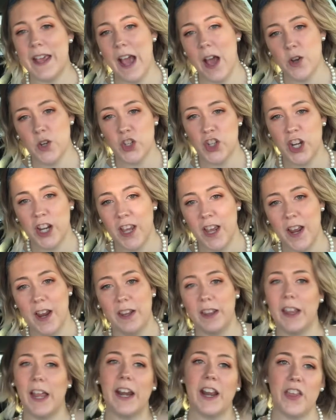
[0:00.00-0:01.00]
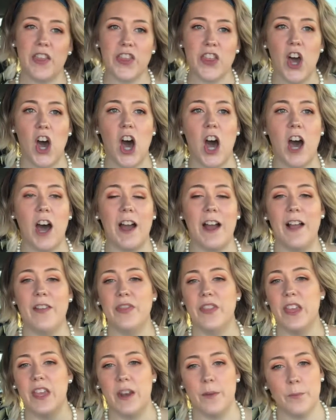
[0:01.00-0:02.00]
out chicken, let it thaw,
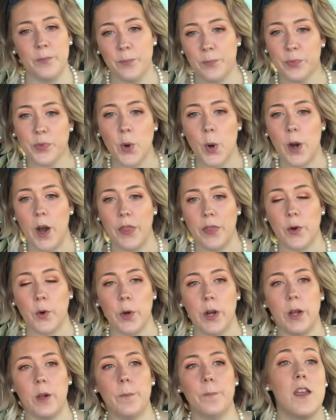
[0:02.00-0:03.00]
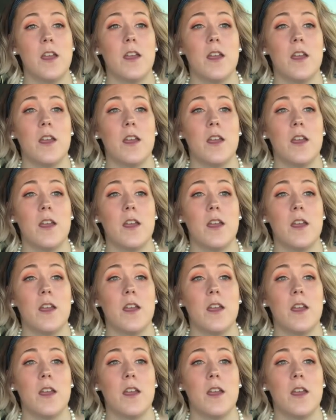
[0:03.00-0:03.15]
and then throw it on the grill.